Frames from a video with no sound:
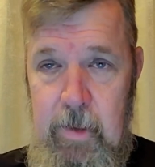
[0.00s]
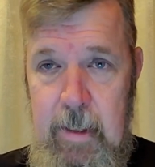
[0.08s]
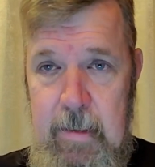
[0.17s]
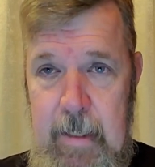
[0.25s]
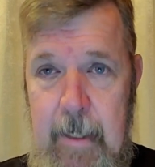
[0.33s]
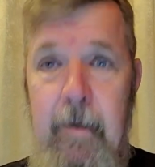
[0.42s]

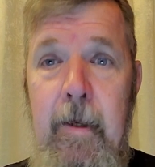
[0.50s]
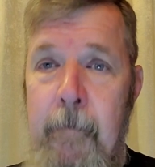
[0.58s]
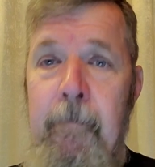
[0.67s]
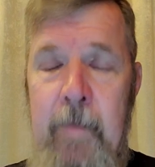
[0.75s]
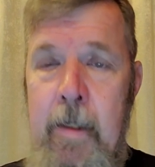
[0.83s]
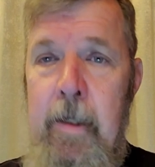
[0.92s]
Just saying,
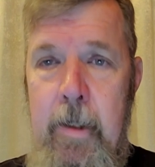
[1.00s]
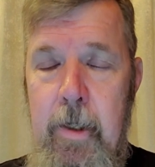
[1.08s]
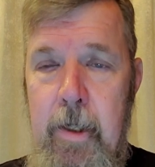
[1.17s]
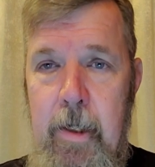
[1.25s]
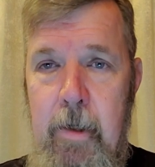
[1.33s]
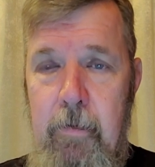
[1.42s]

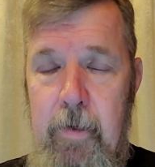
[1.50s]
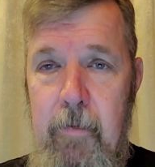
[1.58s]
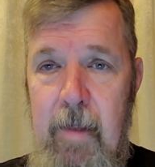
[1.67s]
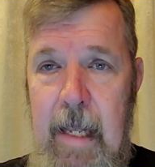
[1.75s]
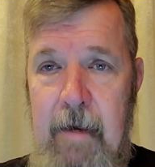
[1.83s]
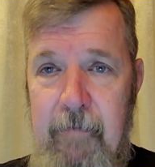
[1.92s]
you're going to go through a
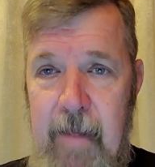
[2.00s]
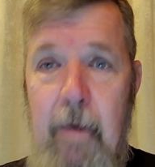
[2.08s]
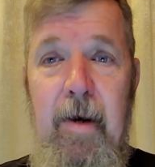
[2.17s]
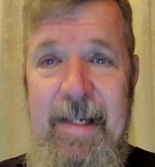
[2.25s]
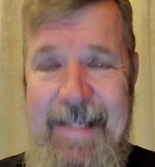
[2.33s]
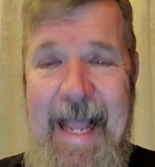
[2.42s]
lot of
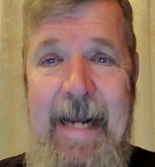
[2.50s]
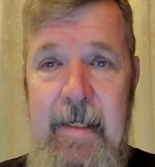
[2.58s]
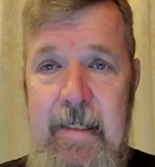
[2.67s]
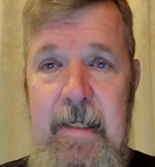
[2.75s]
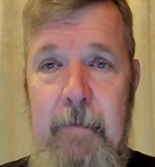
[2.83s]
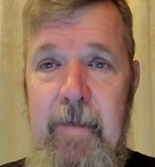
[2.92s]
flour. That
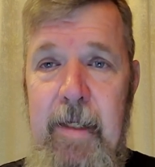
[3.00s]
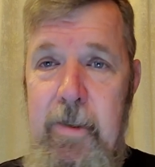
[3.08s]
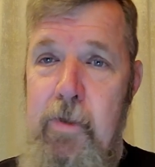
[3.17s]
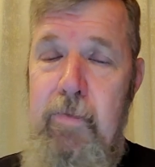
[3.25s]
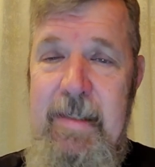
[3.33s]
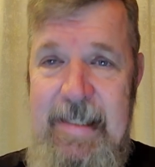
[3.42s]
is something
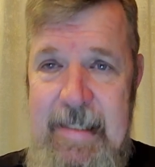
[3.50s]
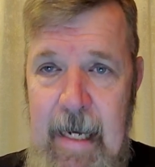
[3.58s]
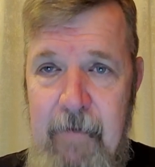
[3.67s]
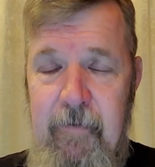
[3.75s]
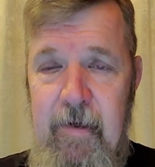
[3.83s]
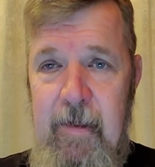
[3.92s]
to
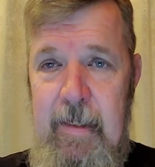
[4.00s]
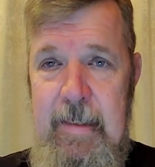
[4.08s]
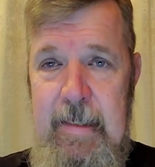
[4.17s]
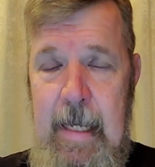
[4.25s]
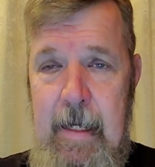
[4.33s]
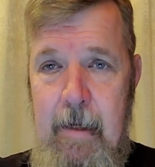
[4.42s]
definitely
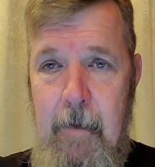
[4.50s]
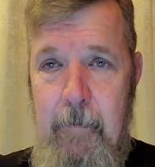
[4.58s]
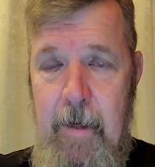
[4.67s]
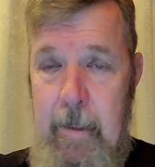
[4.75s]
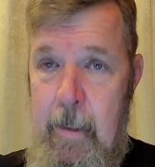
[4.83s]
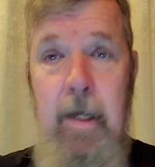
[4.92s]
stock
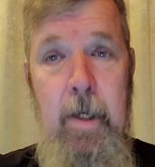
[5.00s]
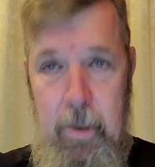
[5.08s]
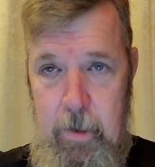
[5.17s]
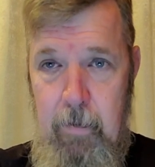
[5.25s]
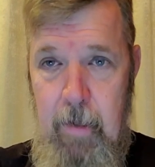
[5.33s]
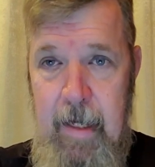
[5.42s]
up on.
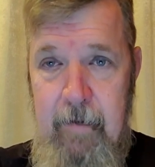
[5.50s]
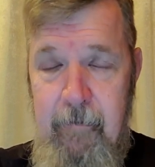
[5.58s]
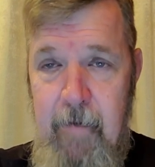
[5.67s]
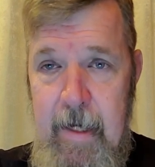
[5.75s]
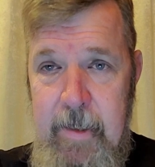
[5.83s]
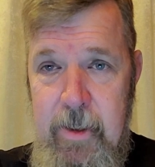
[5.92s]
You like
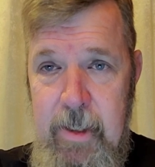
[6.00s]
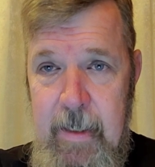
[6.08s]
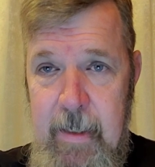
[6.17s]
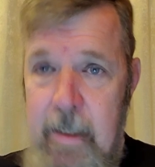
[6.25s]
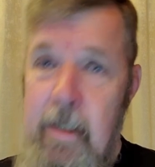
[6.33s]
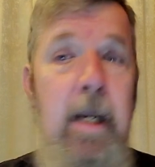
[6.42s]
fried
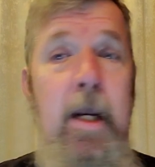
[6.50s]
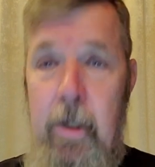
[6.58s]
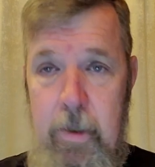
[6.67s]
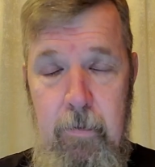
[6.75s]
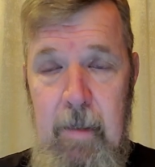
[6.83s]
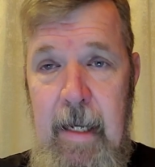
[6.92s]
chicken,
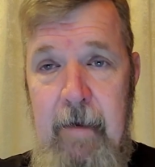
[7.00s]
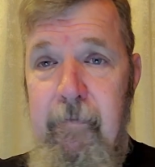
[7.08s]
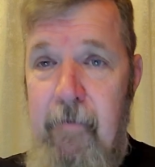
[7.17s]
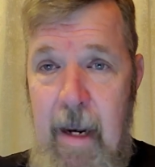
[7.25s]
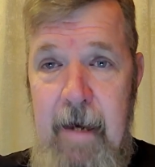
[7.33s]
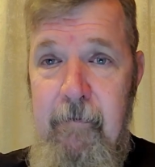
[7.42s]
you like
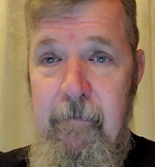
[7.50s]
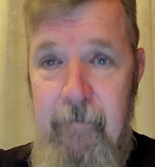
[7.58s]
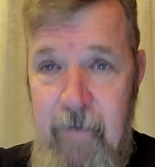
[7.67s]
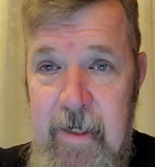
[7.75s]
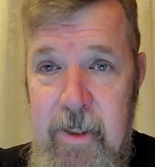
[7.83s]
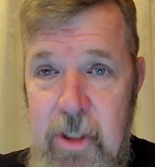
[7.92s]
fried
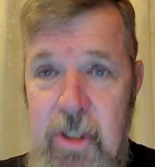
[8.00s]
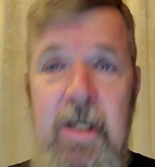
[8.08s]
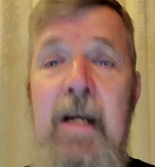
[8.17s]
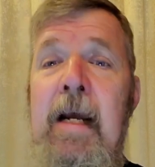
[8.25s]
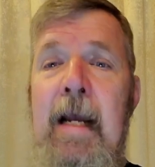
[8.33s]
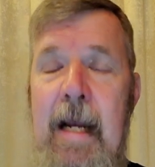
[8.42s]
fish,
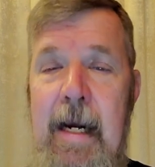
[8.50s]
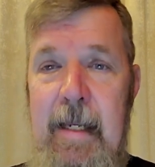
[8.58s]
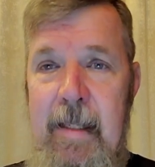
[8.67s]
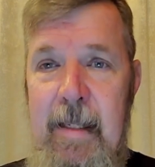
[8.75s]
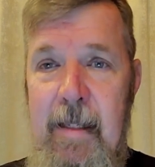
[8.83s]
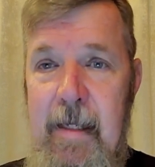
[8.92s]

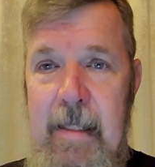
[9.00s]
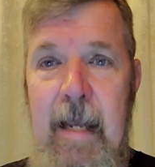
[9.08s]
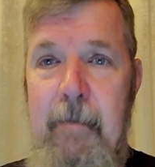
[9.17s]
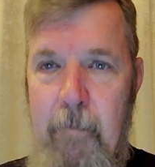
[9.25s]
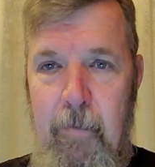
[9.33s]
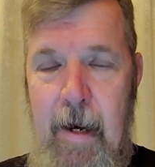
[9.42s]
anything like
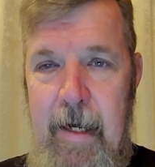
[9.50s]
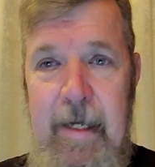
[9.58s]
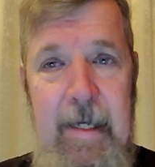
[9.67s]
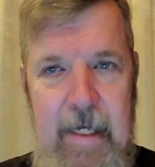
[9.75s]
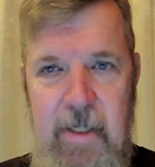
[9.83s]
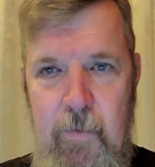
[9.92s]
that.
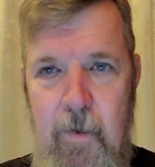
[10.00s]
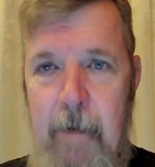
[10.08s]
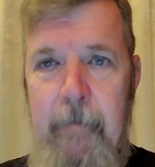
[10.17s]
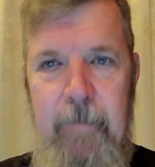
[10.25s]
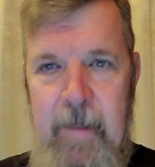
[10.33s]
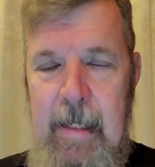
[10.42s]
Breading, guess
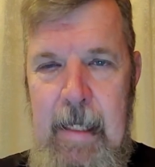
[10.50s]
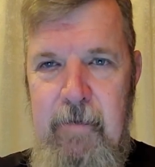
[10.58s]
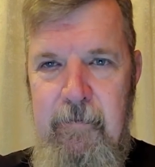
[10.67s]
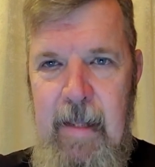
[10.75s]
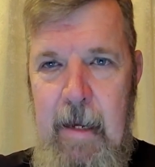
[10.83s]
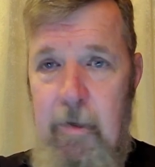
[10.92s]
what?
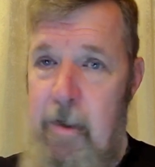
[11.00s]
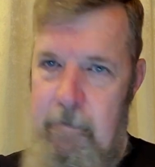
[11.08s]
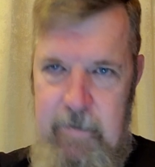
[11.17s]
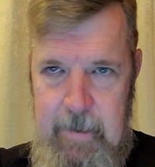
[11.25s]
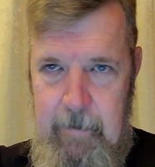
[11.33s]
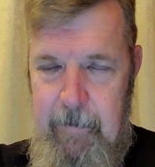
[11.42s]
That's flour.
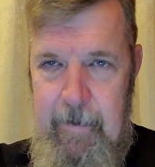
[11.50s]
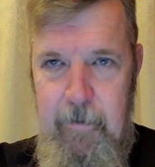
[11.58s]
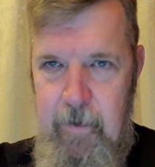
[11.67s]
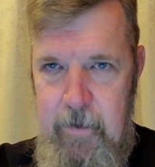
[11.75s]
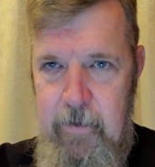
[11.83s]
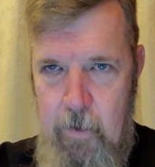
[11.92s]
Some
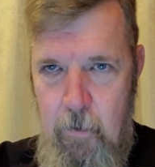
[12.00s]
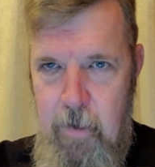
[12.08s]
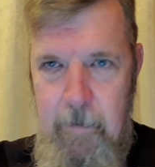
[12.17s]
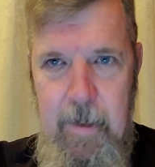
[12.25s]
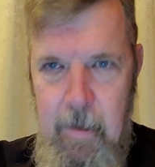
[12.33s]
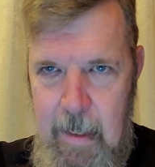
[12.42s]
people use
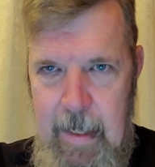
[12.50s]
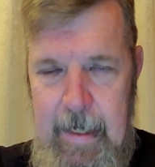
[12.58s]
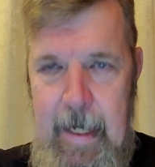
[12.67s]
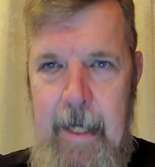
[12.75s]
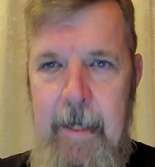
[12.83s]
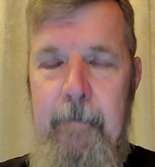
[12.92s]
cornmeal. I
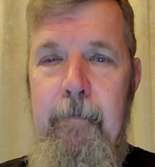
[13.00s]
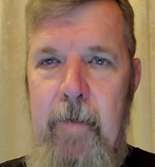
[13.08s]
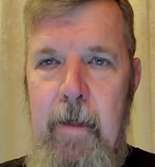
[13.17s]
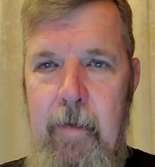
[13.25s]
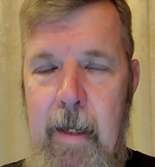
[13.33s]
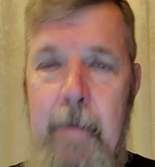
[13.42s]
get it.
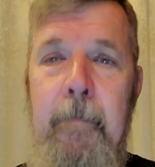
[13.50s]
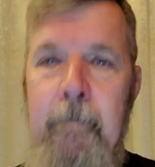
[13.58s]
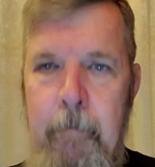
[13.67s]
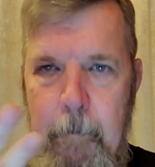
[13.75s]
Okay.